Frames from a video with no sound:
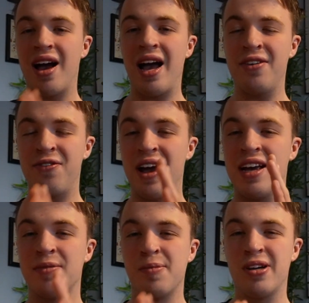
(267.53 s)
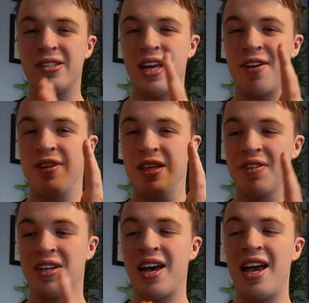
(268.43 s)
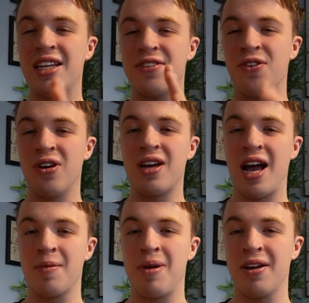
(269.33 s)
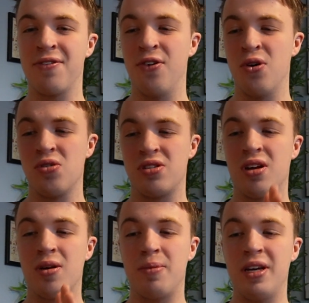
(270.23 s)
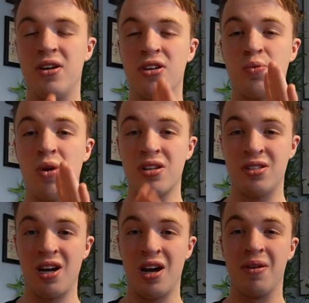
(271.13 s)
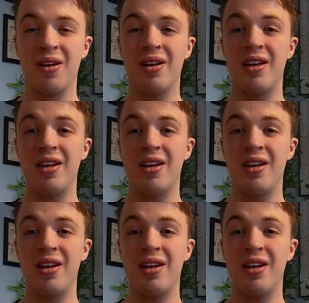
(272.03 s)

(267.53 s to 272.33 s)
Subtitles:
And that is most definitely the case for Gangplank Falls, because whilst no,